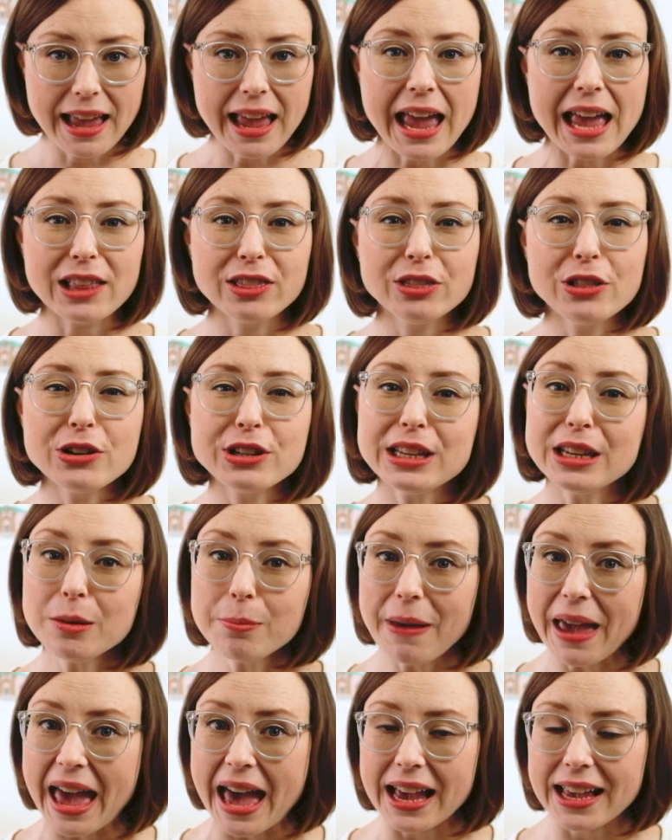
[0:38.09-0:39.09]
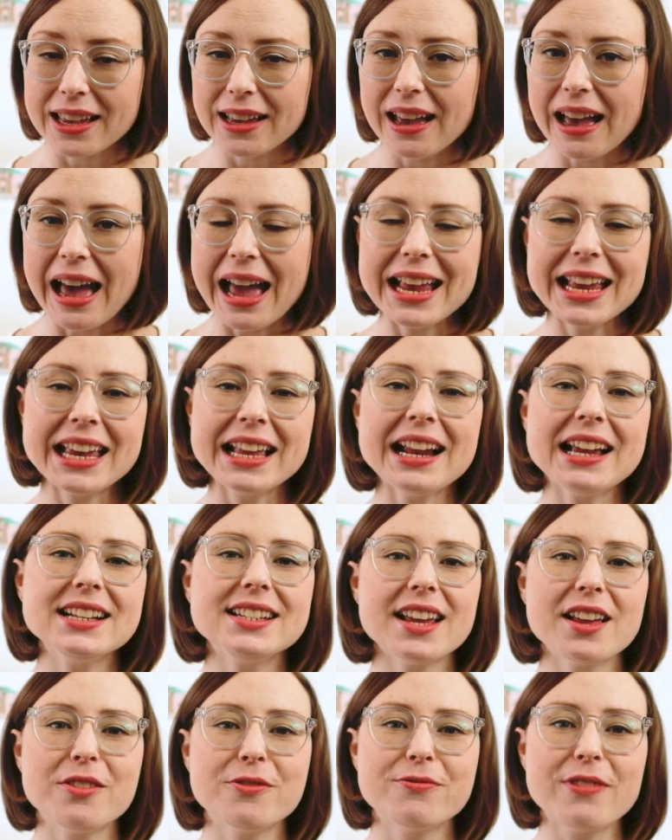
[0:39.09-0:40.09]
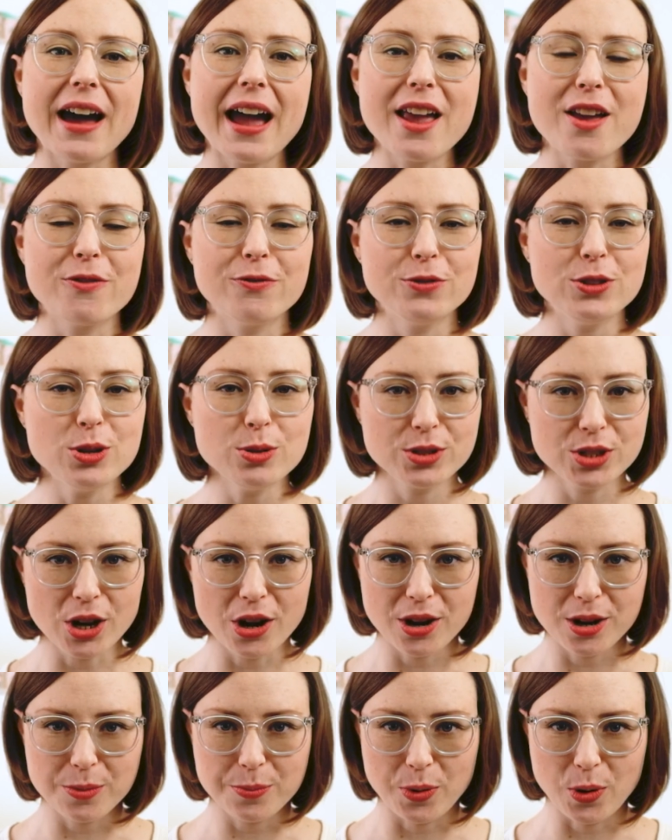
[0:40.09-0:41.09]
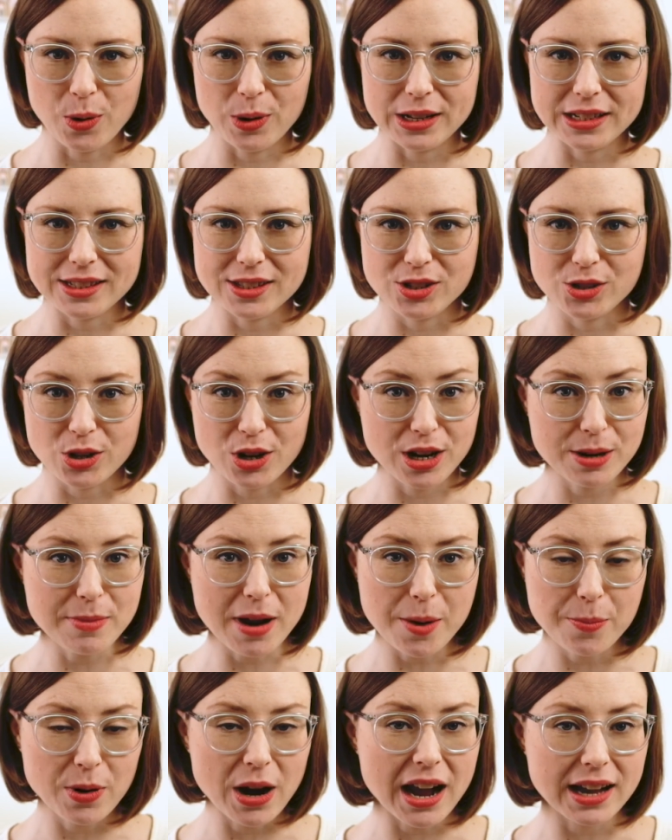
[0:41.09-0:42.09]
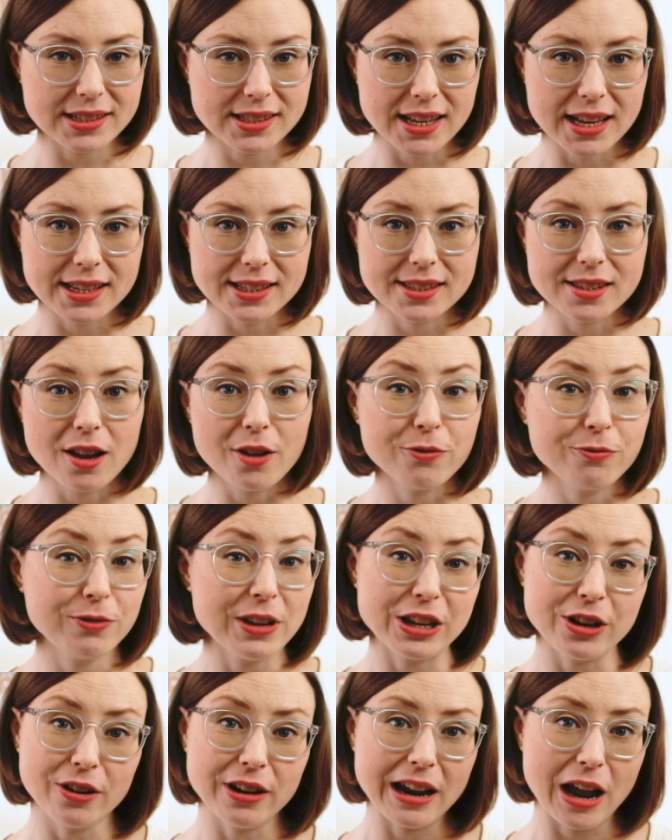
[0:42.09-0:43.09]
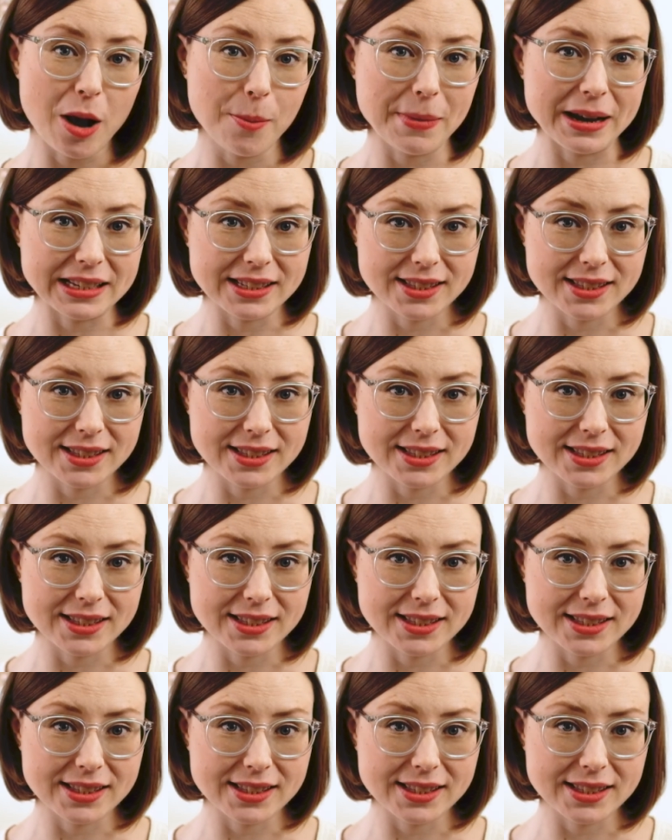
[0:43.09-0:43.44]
And looking back, I can identify a few turning points during my process of figuring out my